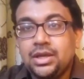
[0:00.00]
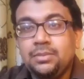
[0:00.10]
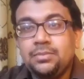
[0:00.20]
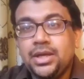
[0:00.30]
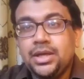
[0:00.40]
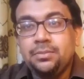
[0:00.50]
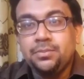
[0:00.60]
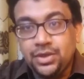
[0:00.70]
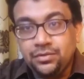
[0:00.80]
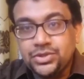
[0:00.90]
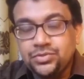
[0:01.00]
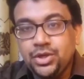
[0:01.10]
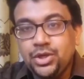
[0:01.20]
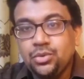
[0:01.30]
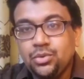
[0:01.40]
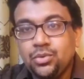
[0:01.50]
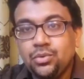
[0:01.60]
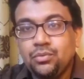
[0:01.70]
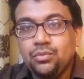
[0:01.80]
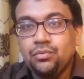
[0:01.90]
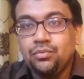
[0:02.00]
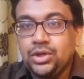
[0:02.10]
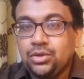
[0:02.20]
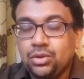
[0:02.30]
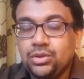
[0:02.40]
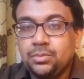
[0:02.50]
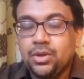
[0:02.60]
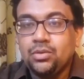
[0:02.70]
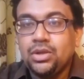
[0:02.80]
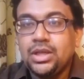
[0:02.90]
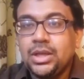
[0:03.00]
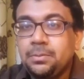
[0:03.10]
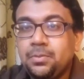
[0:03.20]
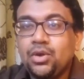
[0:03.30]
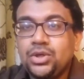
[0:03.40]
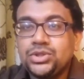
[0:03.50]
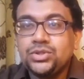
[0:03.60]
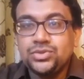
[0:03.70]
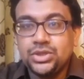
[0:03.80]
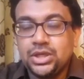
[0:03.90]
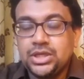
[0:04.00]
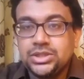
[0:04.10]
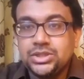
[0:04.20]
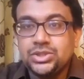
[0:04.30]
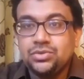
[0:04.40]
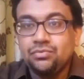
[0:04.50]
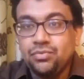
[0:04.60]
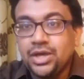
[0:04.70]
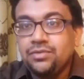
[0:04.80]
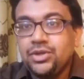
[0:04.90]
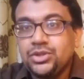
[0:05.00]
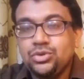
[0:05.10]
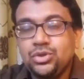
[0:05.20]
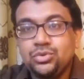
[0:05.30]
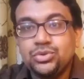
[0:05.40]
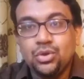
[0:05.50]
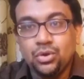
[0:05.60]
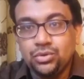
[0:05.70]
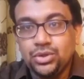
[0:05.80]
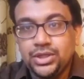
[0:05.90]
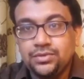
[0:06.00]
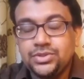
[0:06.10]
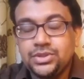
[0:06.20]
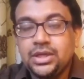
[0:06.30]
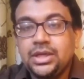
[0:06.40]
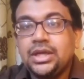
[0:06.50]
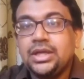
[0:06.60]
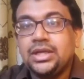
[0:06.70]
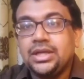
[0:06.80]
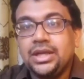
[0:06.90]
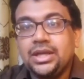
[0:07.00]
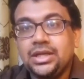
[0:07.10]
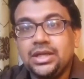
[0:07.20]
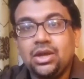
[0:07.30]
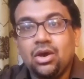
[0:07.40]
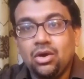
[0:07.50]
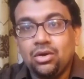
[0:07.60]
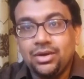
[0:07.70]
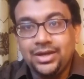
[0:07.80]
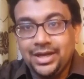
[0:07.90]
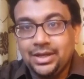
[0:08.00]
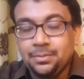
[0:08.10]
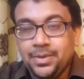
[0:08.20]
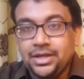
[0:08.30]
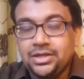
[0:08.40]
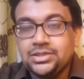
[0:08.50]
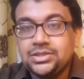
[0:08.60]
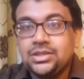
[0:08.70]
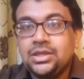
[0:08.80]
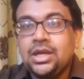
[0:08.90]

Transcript: In my previous video, we talked about the importance of sterilization, why we should use autoclaves in a clinical or dental practice.